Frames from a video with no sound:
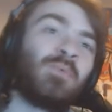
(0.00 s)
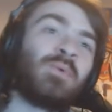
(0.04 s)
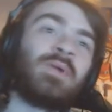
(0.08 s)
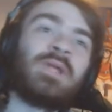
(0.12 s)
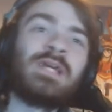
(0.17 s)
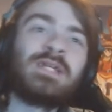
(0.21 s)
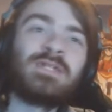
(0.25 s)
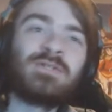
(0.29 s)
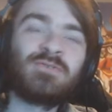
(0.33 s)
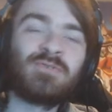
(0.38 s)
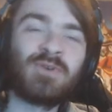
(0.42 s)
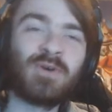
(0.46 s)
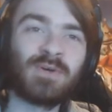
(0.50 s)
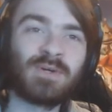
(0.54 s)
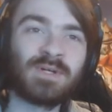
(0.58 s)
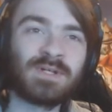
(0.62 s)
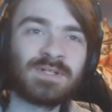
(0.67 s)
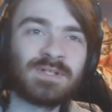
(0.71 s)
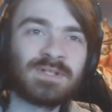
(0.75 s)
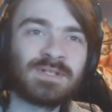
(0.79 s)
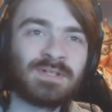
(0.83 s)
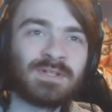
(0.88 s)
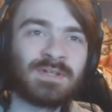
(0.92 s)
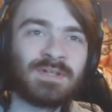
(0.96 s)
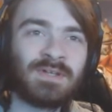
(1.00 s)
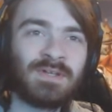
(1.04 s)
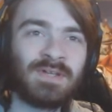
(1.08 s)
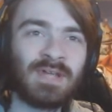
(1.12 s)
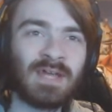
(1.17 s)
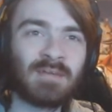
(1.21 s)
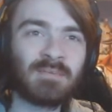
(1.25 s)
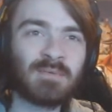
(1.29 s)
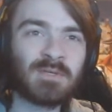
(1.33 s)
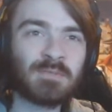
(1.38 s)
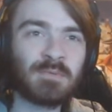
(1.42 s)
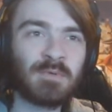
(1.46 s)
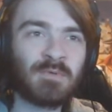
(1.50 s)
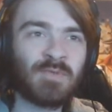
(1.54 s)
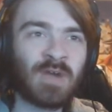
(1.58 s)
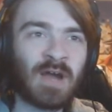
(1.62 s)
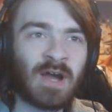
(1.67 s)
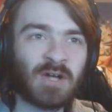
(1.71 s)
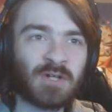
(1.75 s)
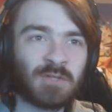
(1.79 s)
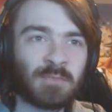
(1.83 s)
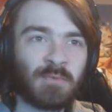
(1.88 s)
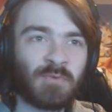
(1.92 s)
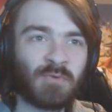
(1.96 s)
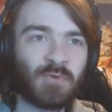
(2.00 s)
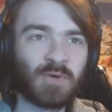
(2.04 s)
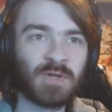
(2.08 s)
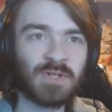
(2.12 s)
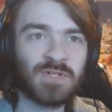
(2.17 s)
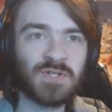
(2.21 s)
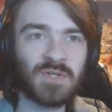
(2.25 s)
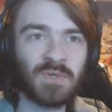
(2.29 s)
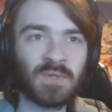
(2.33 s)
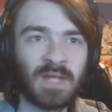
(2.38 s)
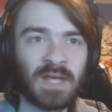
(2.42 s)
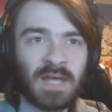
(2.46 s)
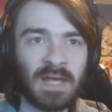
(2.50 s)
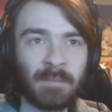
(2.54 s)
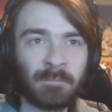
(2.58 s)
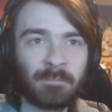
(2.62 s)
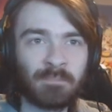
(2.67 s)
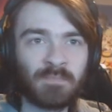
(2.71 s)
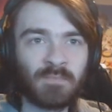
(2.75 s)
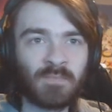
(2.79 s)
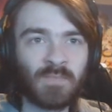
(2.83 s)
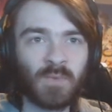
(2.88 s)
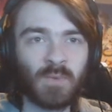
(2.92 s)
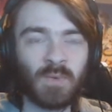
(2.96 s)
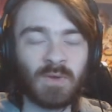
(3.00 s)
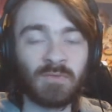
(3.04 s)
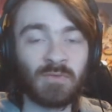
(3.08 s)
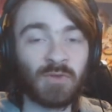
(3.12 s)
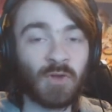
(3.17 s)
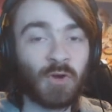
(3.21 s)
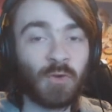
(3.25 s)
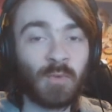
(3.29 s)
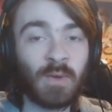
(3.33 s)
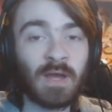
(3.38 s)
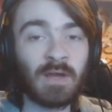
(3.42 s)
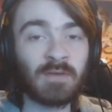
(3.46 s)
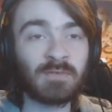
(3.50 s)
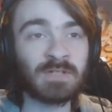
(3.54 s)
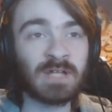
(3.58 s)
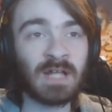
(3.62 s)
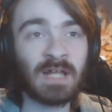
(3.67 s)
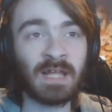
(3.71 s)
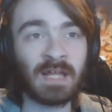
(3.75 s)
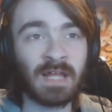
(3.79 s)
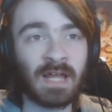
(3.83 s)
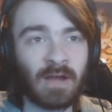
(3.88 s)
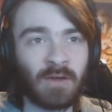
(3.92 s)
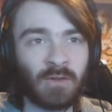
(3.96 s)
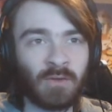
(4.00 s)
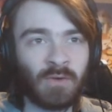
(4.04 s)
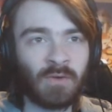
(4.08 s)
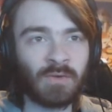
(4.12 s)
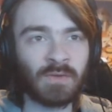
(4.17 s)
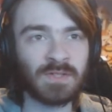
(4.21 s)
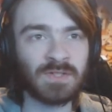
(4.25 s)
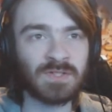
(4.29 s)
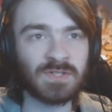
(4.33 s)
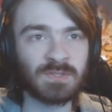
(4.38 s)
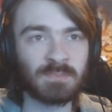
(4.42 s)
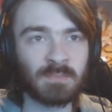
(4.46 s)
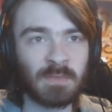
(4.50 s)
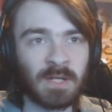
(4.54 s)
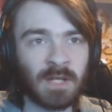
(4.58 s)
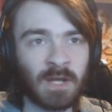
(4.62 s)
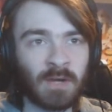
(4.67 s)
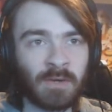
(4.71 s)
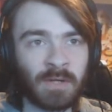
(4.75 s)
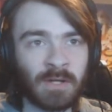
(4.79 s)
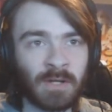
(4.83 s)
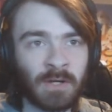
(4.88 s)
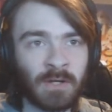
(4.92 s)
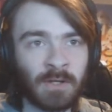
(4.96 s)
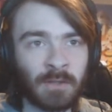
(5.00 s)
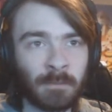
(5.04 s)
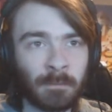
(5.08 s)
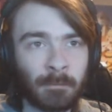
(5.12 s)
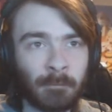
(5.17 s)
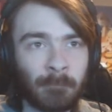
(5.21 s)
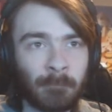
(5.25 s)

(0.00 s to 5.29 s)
we need to focus. Yin must be found before it is too late. We have no way of telling how long this has been going on.